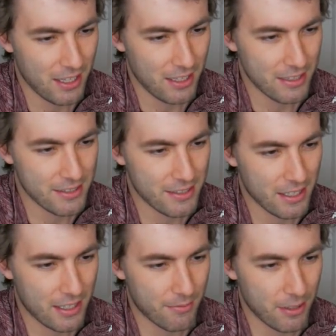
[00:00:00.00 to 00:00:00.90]
Let's
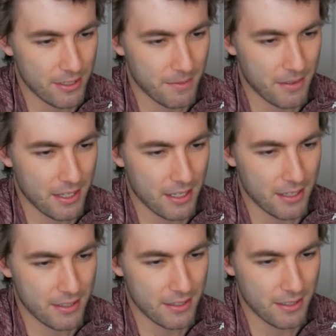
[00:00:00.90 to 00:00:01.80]
see, what are some
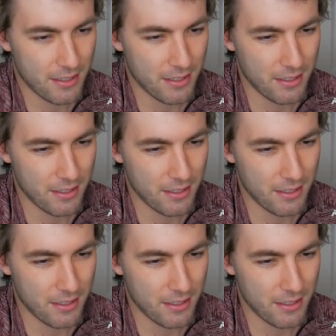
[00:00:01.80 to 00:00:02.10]
things